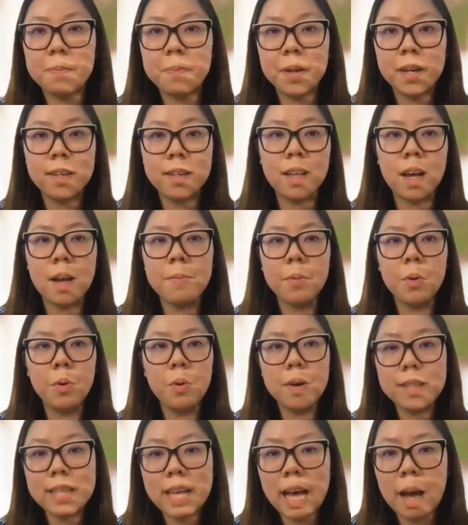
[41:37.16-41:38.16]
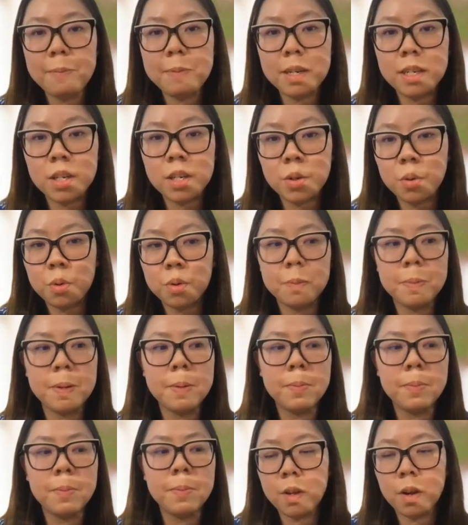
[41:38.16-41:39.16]
because I'm always happy to talk to
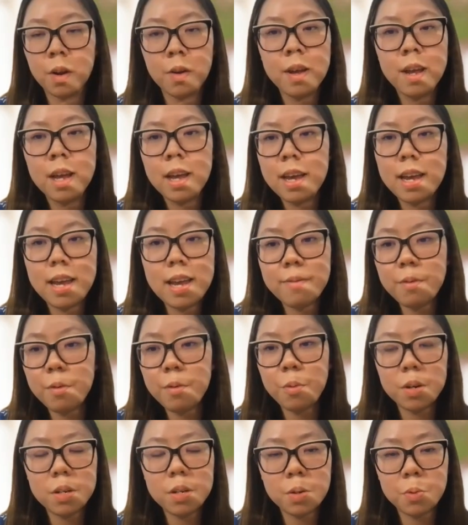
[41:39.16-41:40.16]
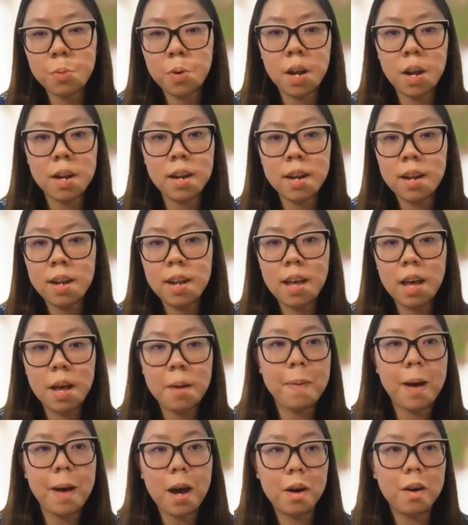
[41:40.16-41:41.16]
people, you know, even one-to-one
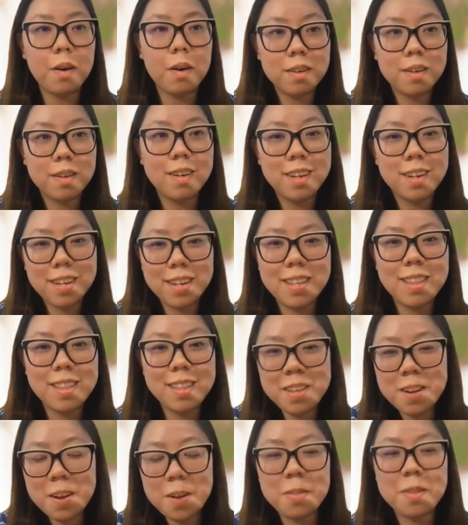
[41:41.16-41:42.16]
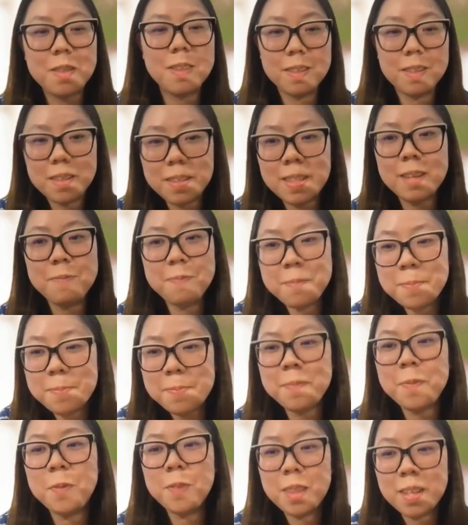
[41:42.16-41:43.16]
about, you
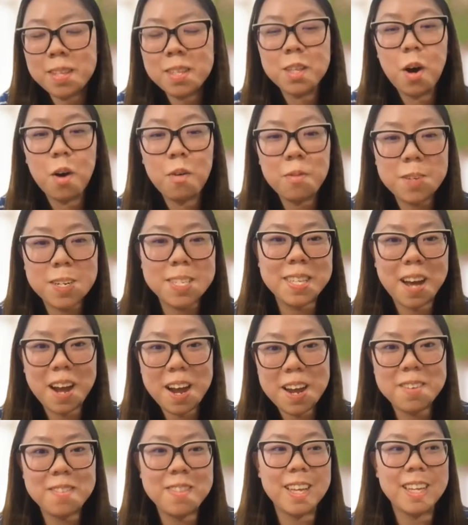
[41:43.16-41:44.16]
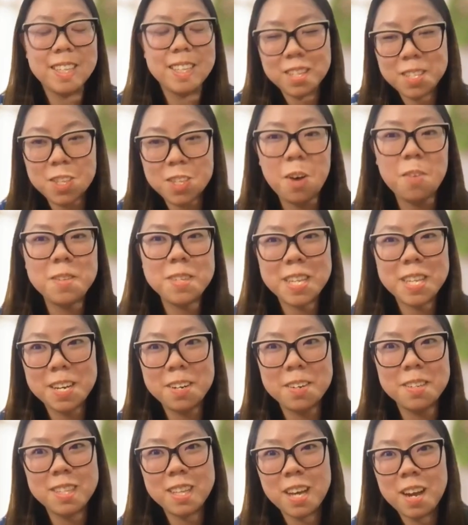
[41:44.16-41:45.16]
know, the softer side of things, the soft
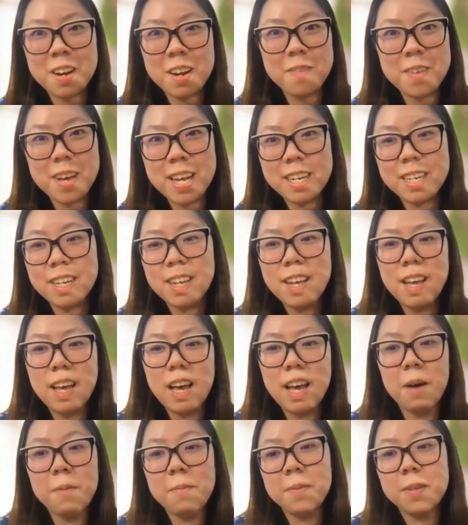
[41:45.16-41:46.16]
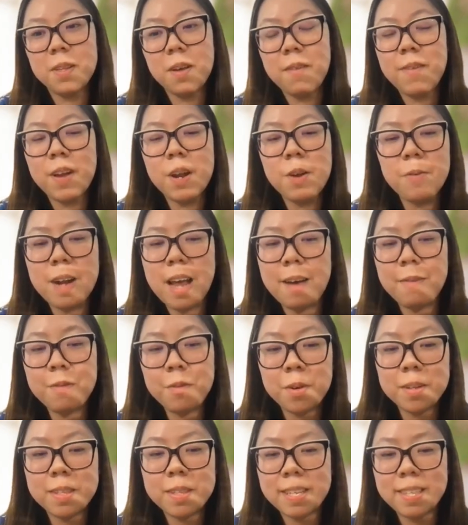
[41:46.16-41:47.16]
skill side of it. So if anyone ever
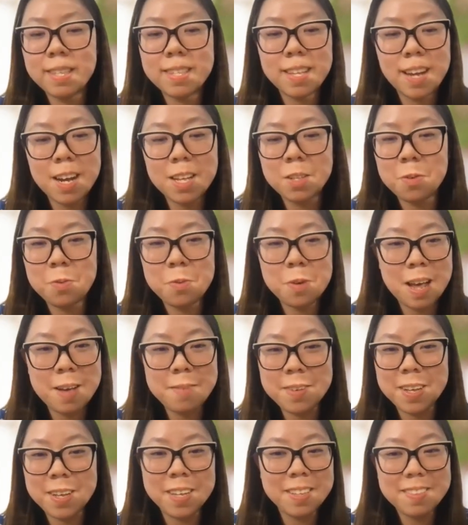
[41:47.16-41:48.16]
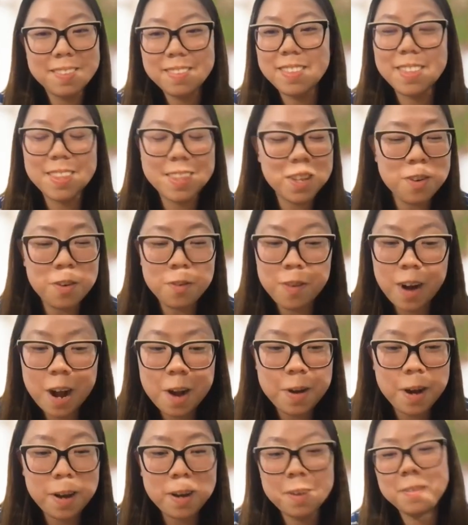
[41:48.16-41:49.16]
wants insights or whatever, you're very
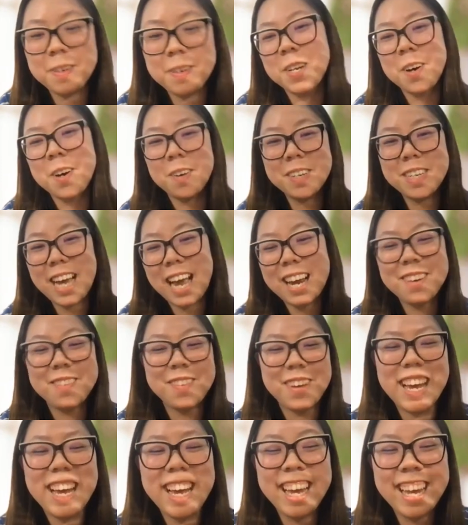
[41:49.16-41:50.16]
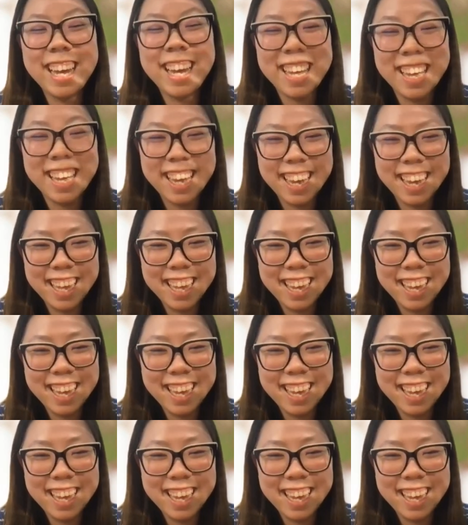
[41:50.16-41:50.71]
welcome to contact me.